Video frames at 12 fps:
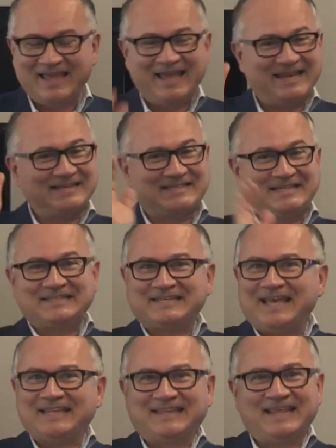and she
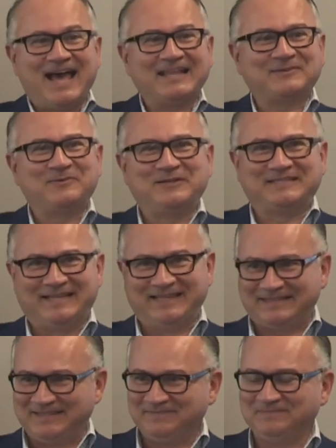said that was it.
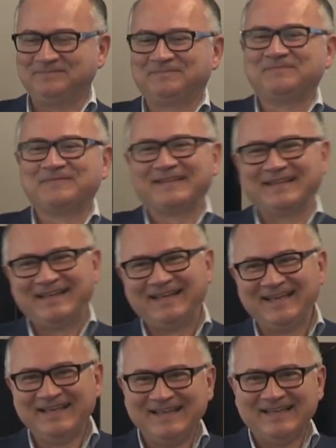
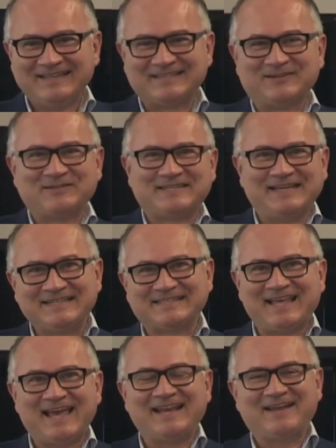So since
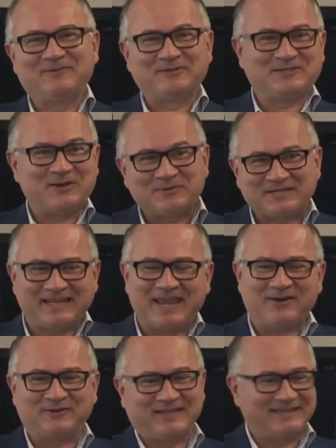then, I was so
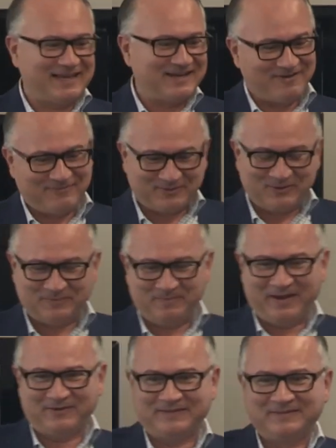scared that I never got
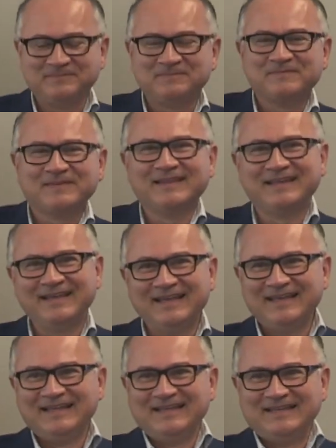married.
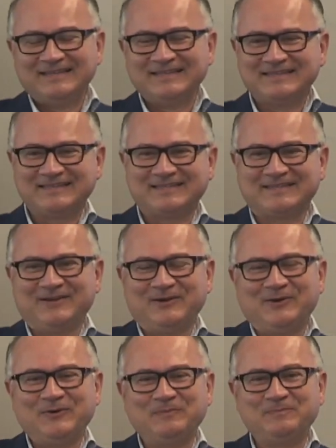
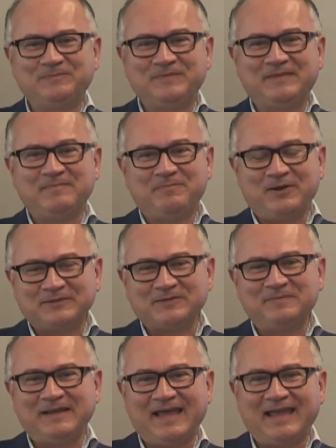So the
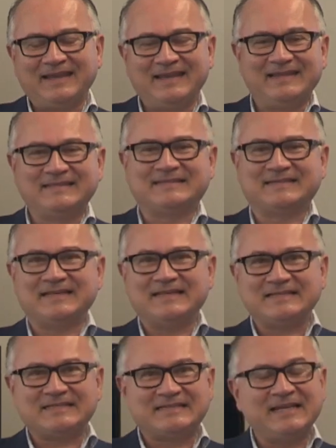bottom line is
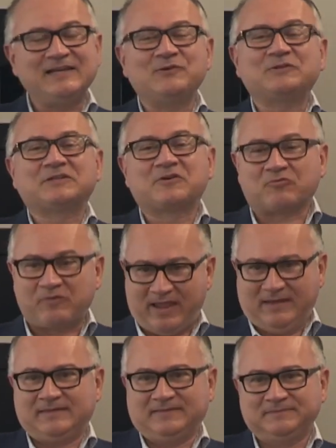she looked
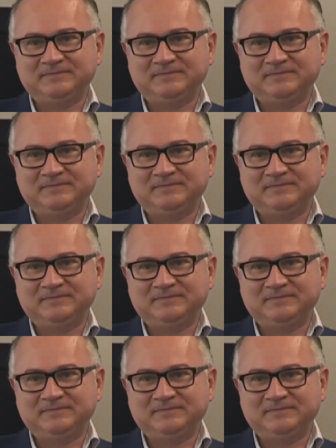great.